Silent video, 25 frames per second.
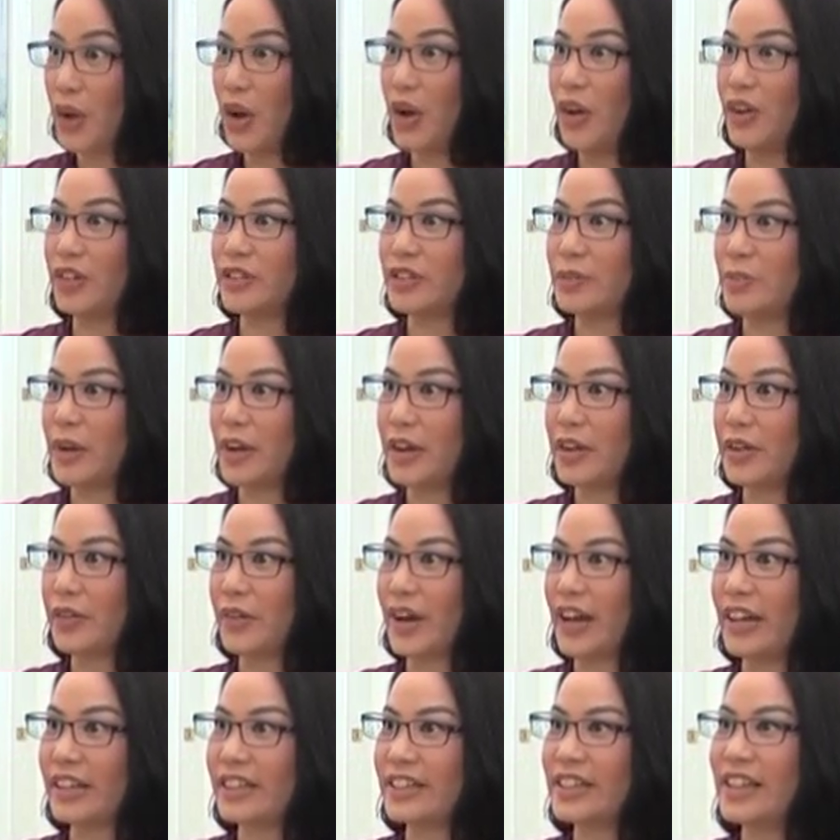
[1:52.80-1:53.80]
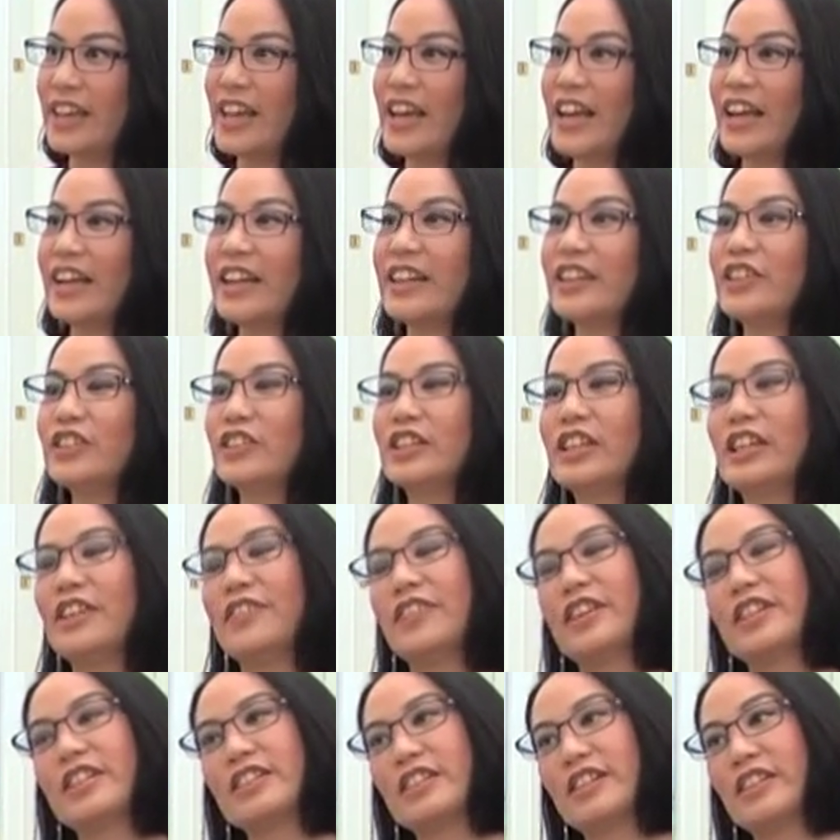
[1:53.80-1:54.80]
Throne Halls, am I correct? Can you
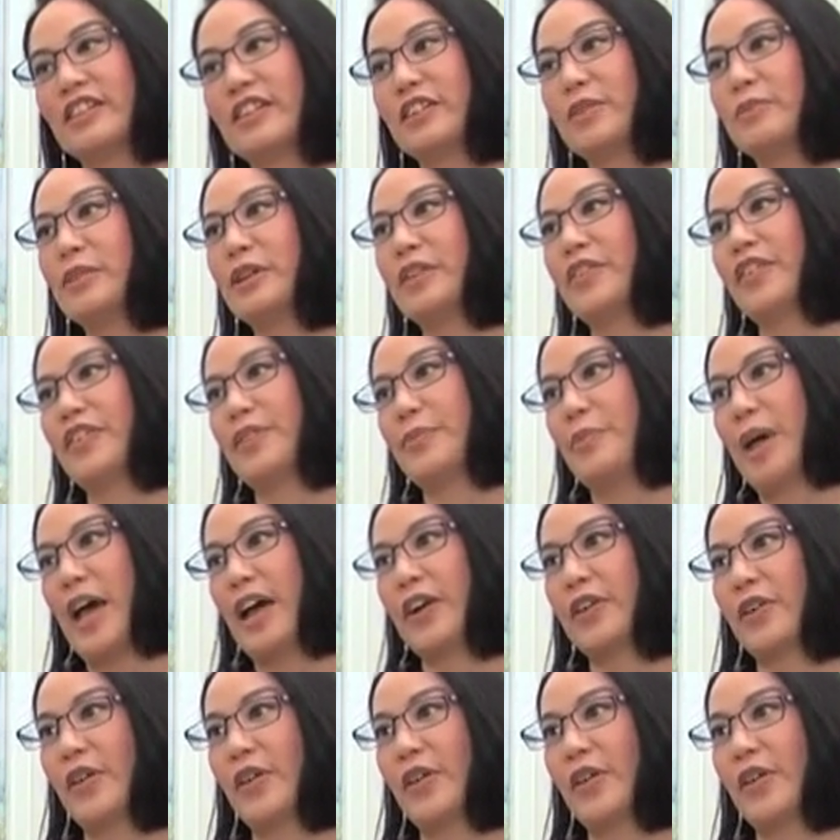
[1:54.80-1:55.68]
give us a little bit of the